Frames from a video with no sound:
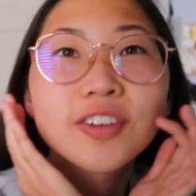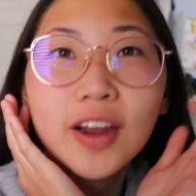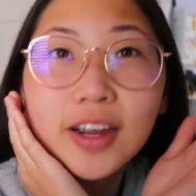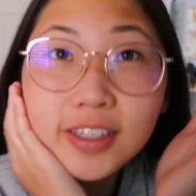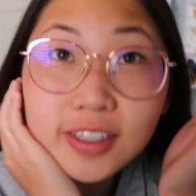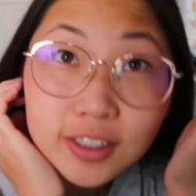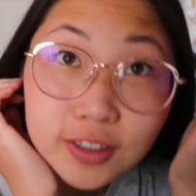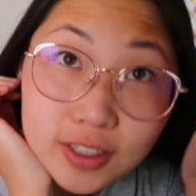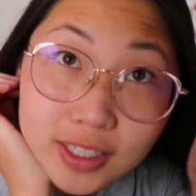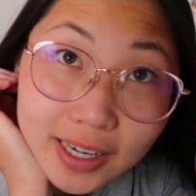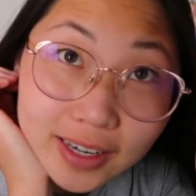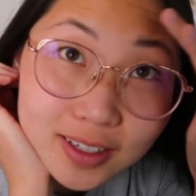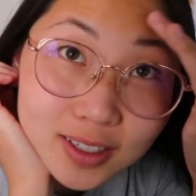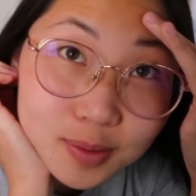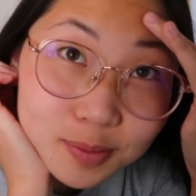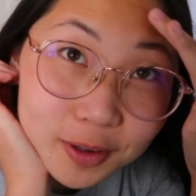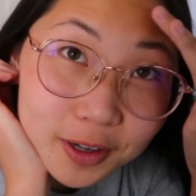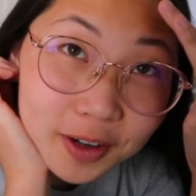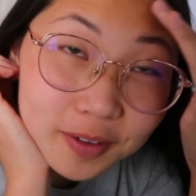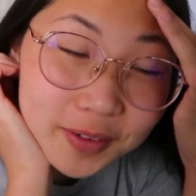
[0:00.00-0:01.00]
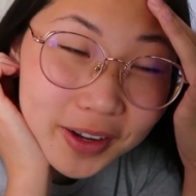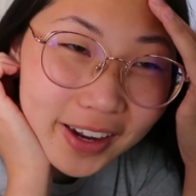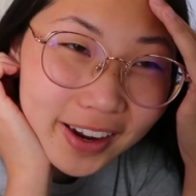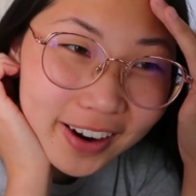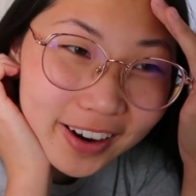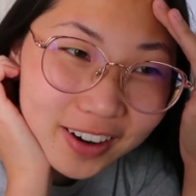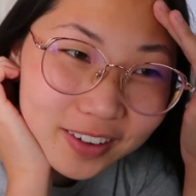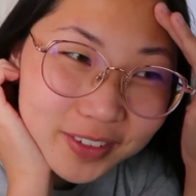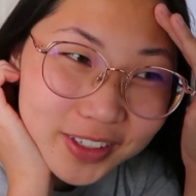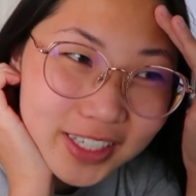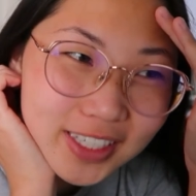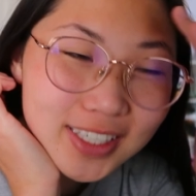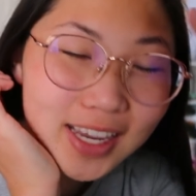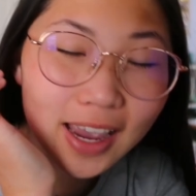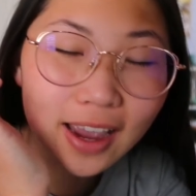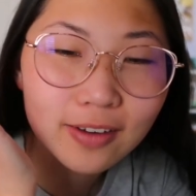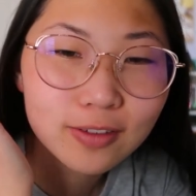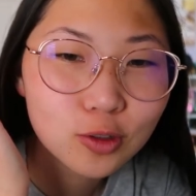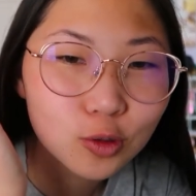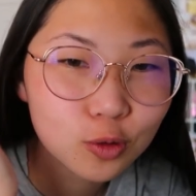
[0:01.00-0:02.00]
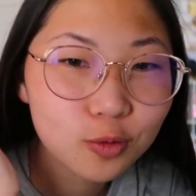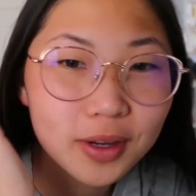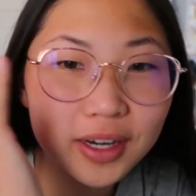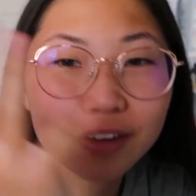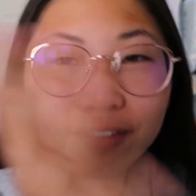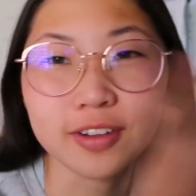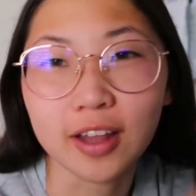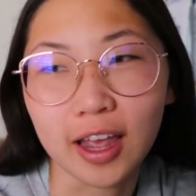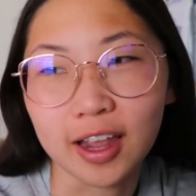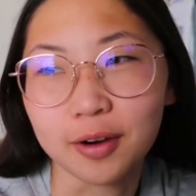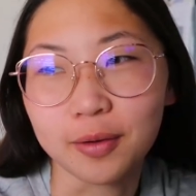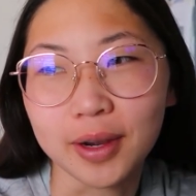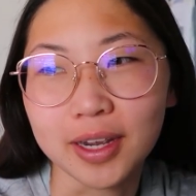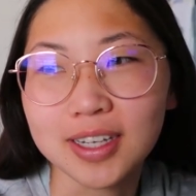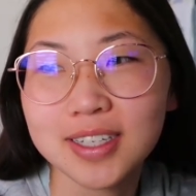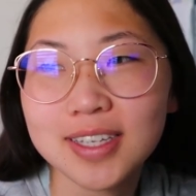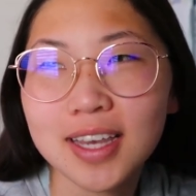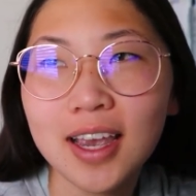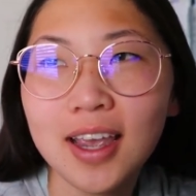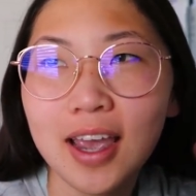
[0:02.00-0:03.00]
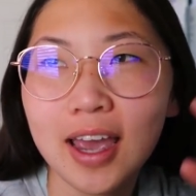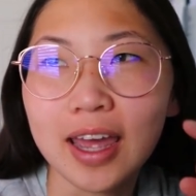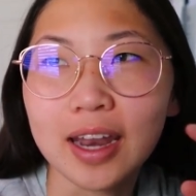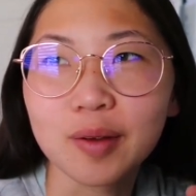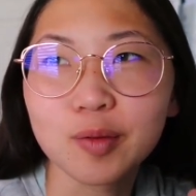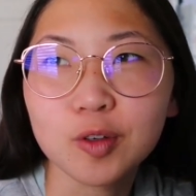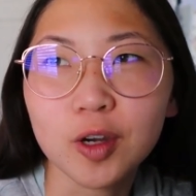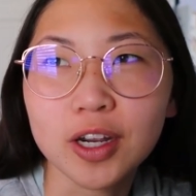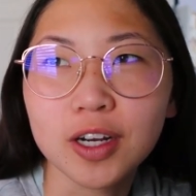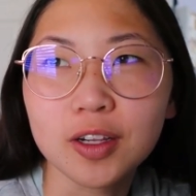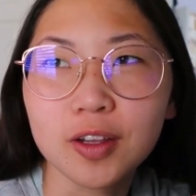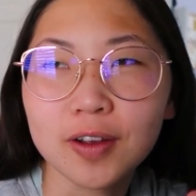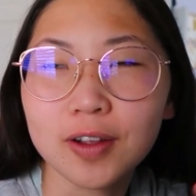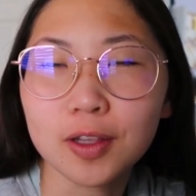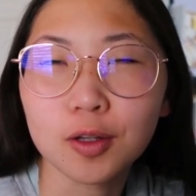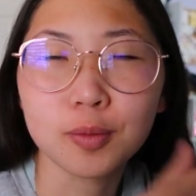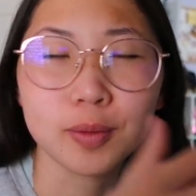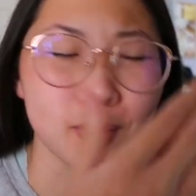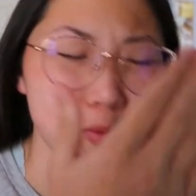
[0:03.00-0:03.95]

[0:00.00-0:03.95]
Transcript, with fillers: I tried to use hairspray on my hair because I have too many flyaways and I'm trying to look a little